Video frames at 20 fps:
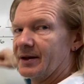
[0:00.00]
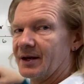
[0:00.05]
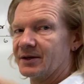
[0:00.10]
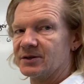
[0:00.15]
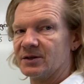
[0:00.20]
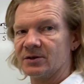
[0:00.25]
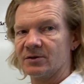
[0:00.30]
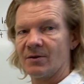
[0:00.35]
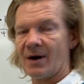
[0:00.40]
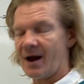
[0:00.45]

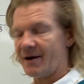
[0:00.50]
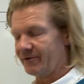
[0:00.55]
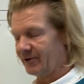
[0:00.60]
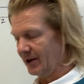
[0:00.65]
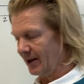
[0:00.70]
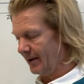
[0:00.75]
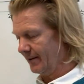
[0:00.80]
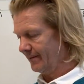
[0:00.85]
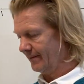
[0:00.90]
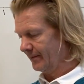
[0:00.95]
That's just
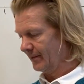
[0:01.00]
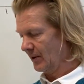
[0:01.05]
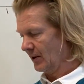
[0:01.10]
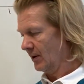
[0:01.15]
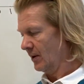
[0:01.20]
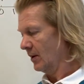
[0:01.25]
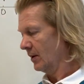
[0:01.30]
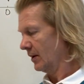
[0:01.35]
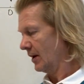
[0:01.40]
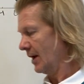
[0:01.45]
graphing it,
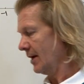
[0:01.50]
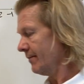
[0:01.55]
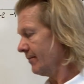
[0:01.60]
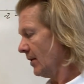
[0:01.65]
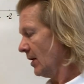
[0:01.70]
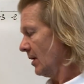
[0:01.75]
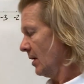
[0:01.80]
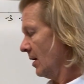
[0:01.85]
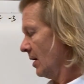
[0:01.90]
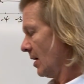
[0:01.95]
okay?
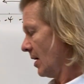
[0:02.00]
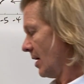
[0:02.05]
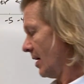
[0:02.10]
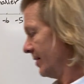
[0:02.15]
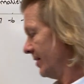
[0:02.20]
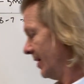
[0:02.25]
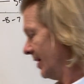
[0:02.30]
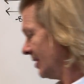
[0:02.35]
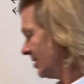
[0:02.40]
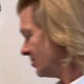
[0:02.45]

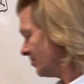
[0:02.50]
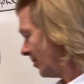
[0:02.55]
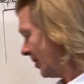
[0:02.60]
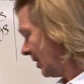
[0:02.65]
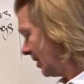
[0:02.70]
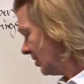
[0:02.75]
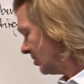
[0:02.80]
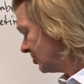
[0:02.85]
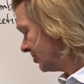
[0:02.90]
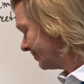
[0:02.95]
The next
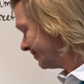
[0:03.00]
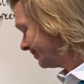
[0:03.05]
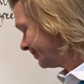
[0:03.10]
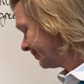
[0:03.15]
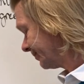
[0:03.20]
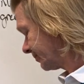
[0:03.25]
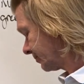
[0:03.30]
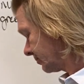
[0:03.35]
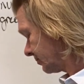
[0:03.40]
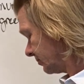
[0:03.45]
page,
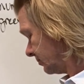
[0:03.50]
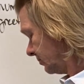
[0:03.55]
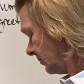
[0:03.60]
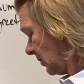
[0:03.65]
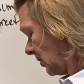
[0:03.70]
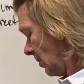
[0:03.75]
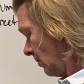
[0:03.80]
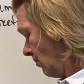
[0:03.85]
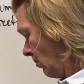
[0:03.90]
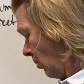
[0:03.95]

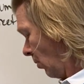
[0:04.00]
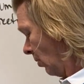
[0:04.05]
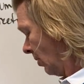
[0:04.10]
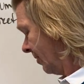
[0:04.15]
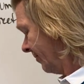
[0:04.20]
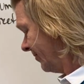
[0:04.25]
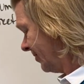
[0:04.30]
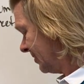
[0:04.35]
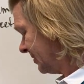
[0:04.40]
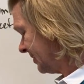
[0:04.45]
more
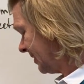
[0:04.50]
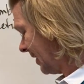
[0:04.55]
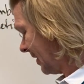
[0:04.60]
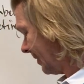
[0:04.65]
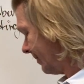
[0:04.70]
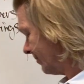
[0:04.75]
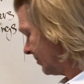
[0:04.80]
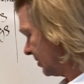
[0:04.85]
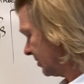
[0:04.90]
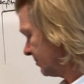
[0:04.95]
of the
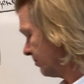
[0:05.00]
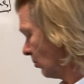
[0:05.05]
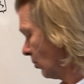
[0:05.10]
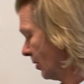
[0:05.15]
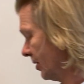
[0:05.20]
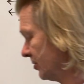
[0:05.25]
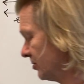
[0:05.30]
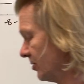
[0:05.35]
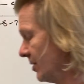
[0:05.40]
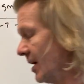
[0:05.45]
same, just
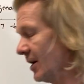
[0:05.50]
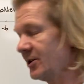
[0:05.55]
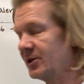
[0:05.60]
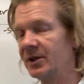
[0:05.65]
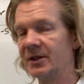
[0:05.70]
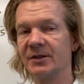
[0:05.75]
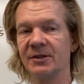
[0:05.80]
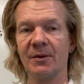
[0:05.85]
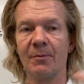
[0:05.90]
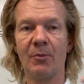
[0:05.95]
more
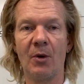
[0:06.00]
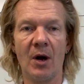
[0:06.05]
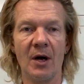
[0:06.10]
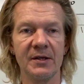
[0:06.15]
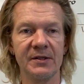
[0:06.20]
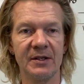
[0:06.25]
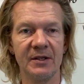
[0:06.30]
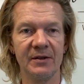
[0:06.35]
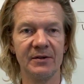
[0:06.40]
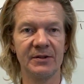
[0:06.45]
introduction, some
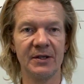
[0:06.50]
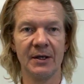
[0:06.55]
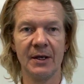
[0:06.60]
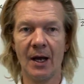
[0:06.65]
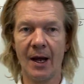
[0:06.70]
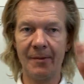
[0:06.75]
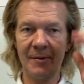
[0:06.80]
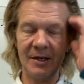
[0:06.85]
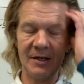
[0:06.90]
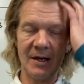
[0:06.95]
positives,
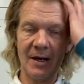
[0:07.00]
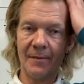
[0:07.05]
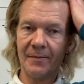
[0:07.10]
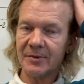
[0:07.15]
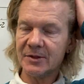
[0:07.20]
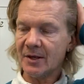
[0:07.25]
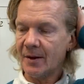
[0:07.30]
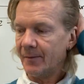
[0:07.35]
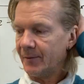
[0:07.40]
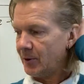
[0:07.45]

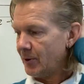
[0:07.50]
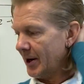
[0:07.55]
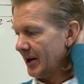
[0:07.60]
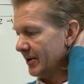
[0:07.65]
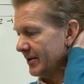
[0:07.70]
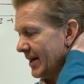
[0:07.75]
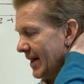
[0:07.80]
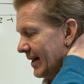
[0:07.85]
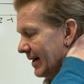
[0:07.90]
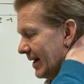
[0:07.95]
some
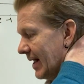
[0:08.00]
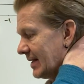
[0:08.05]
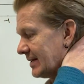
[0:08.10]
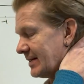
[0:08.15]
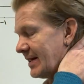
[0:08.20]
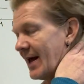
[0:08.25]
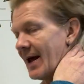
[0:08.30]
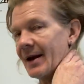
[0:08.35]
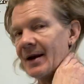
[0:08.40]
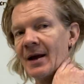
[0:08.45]
greater than,
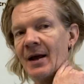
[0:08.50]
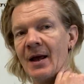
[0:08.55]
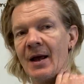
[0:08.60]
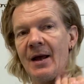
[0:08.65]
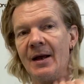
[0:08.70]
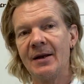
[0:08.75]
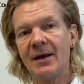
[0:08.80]
less than.